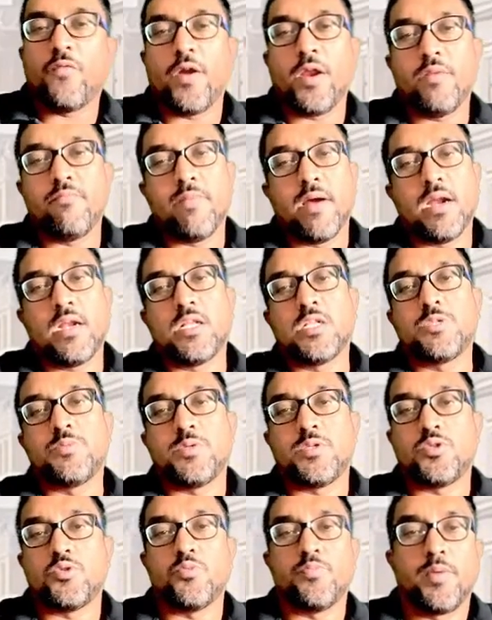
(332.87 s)
fight battles
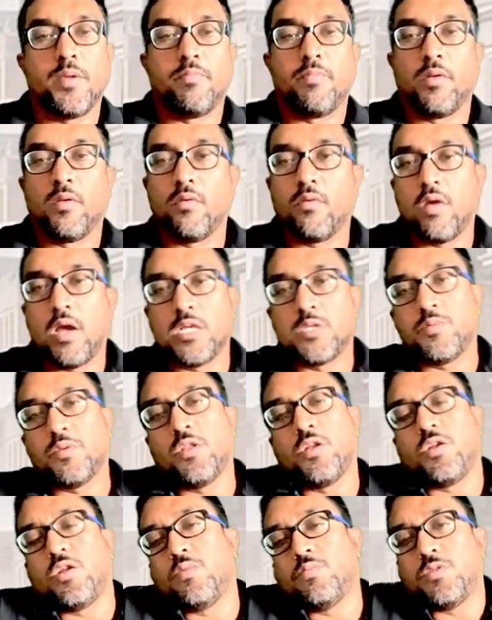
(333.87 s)
with two people. Now, as per
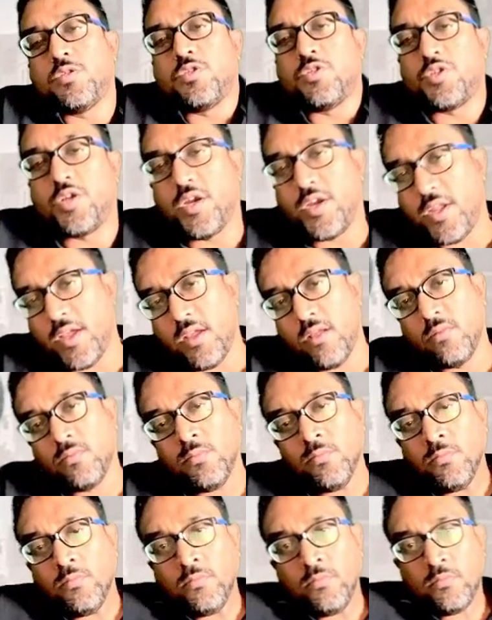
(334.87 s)
the terms of the treaty,
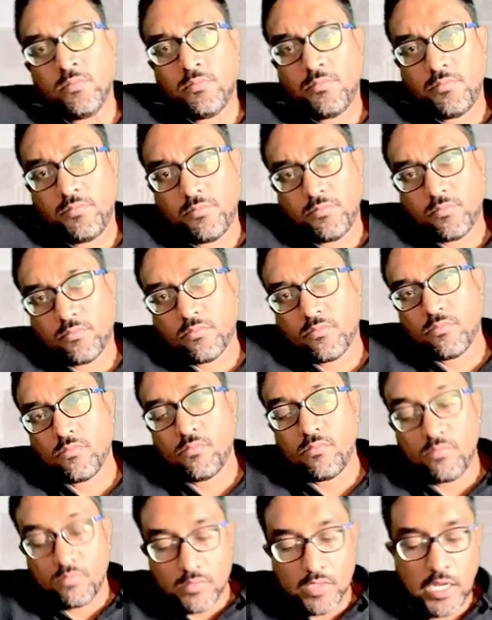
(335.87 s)

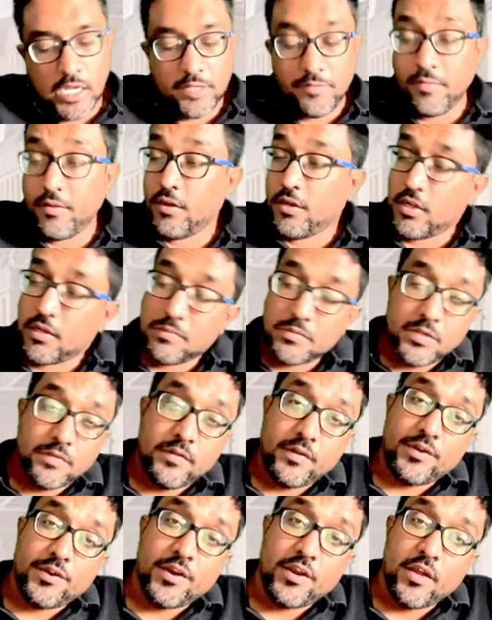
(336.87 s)

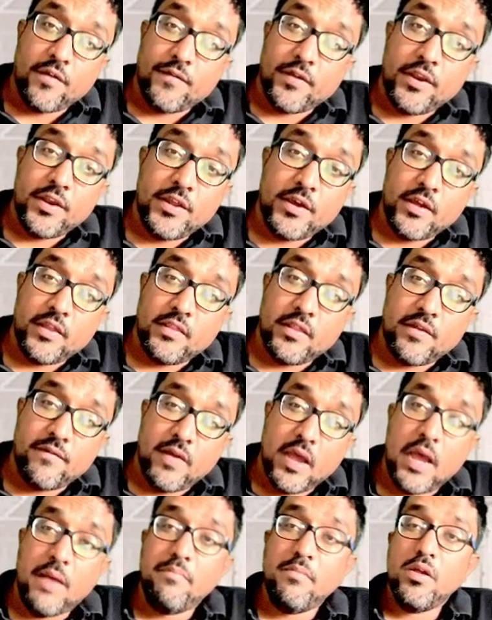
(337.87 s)
of Ali Nagar, the
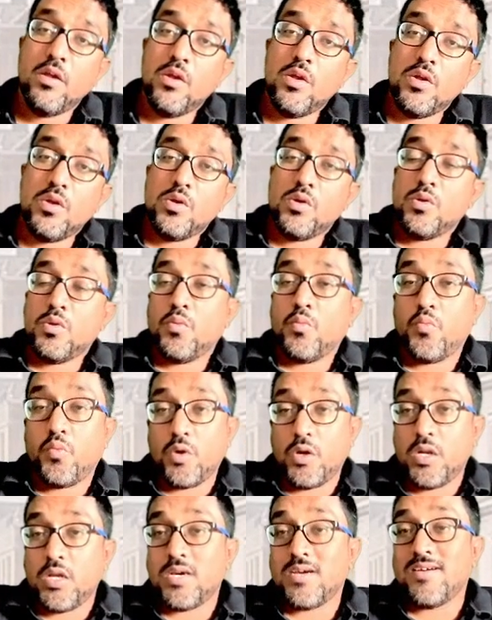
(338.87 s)
Nawab
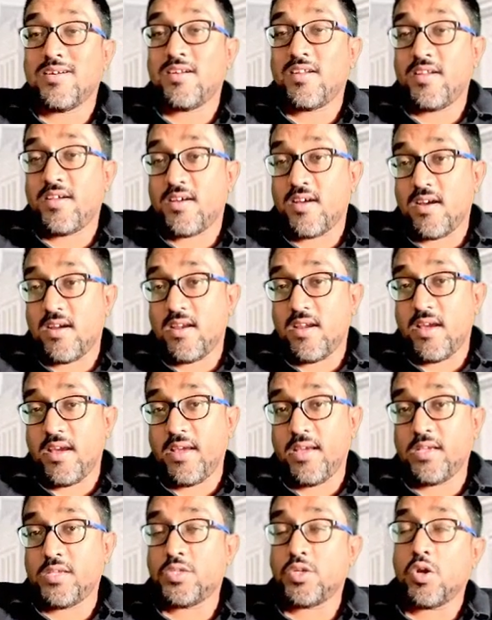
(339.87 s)
would
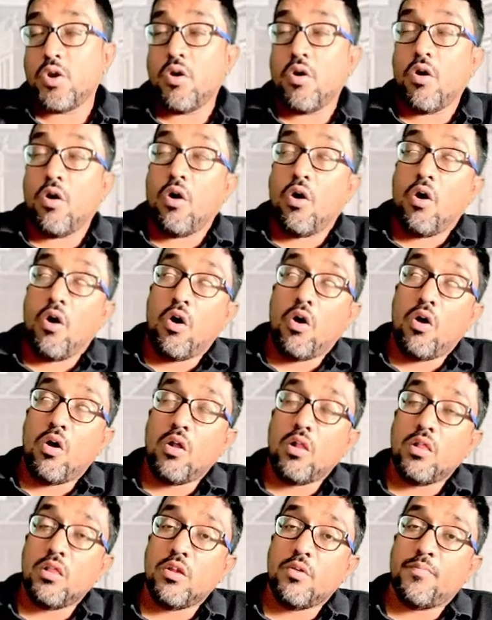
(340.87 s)
recognize
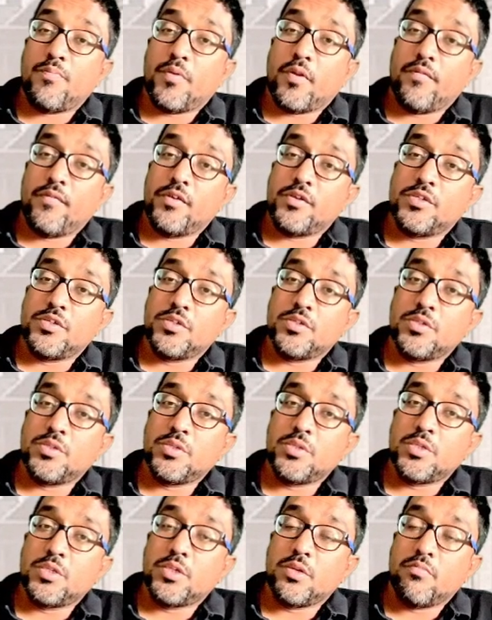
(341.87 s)
all the
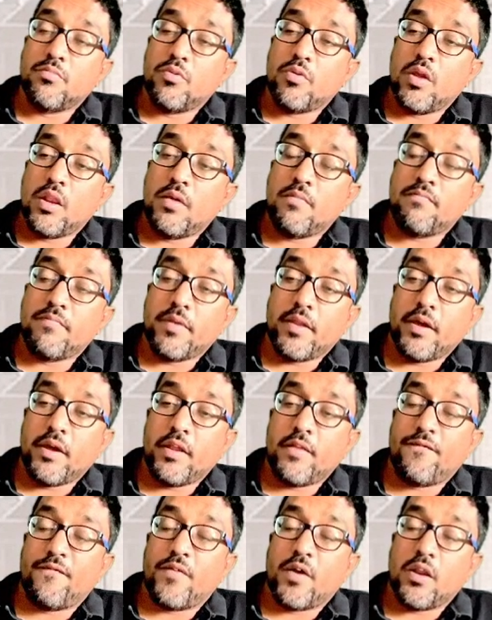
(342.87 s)
provisions the Mughal
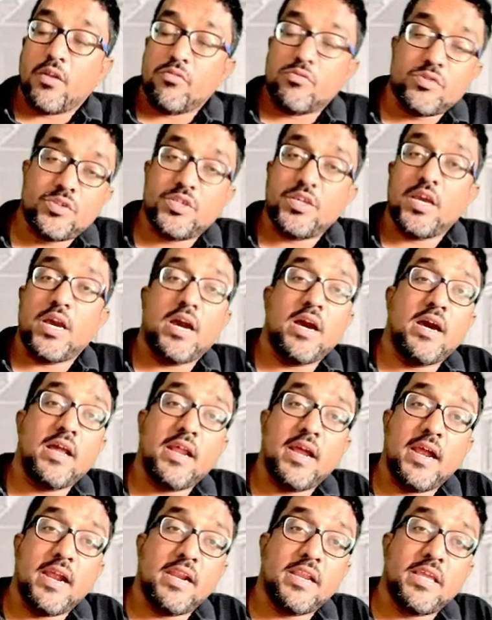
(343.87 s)
Emperor Farukh
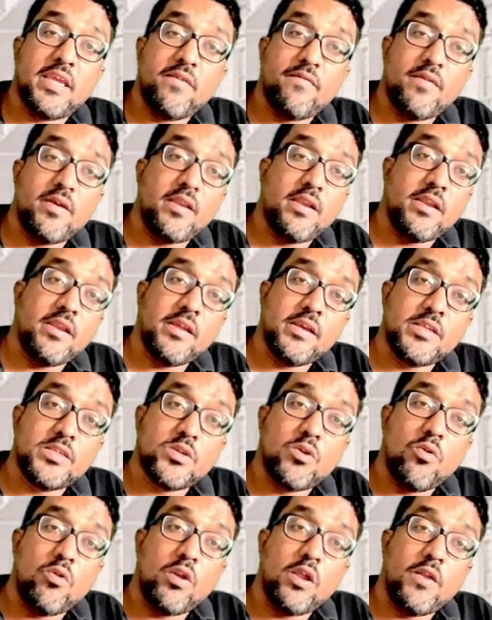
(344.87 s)
Siyar had given in his
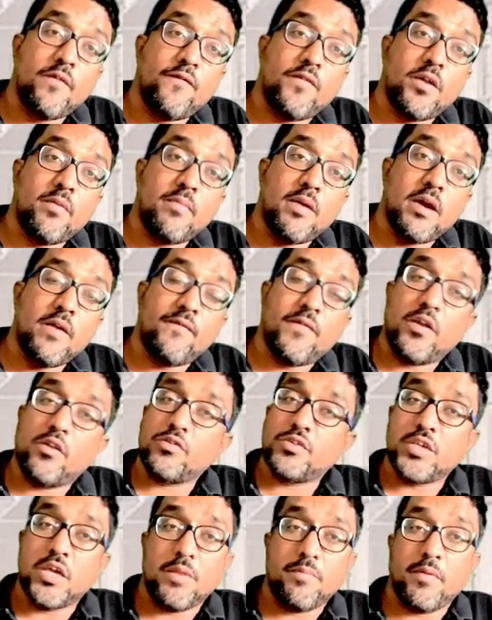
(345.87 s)
golden firman.
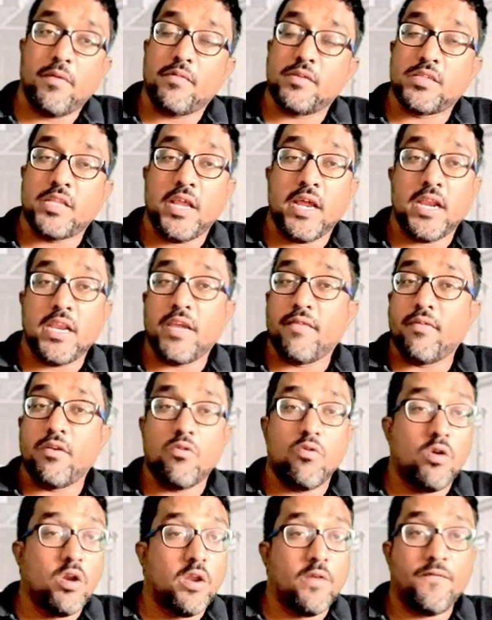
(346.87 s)
Farukh Siyar previously had given
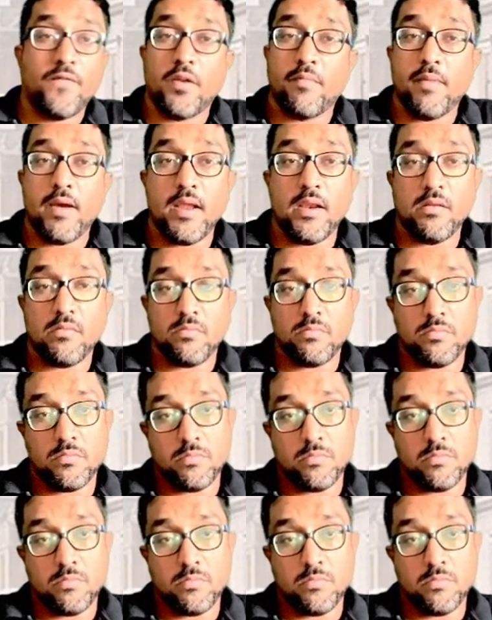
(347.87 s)
golden firman,